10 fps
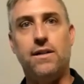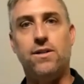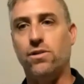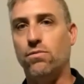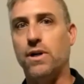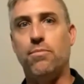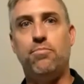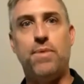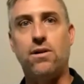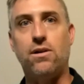she'll want to
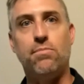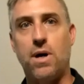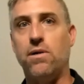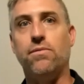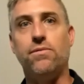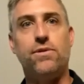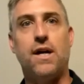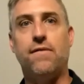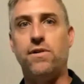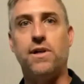bang your bones
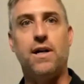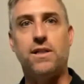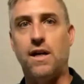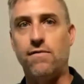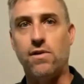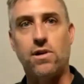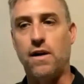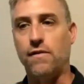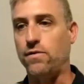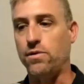after you guys have your
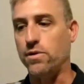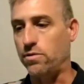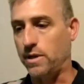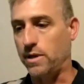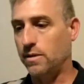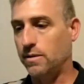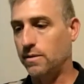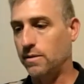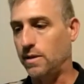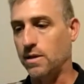coffee or your drink.
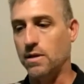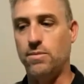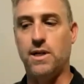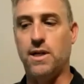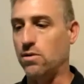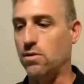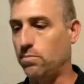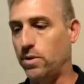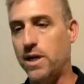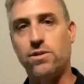It could be at your
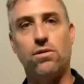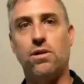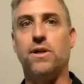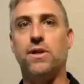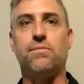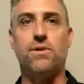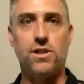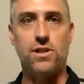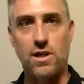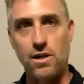place or her place, but
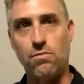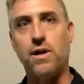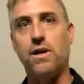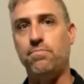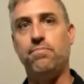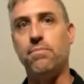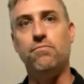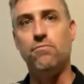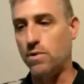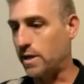she's gonna want to
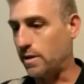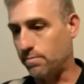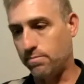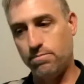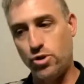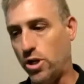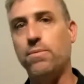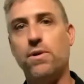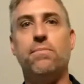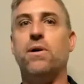want to jump
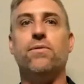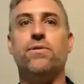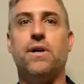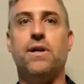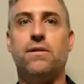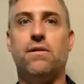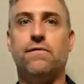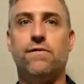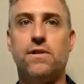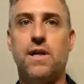your bones right down the
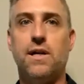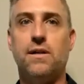first date.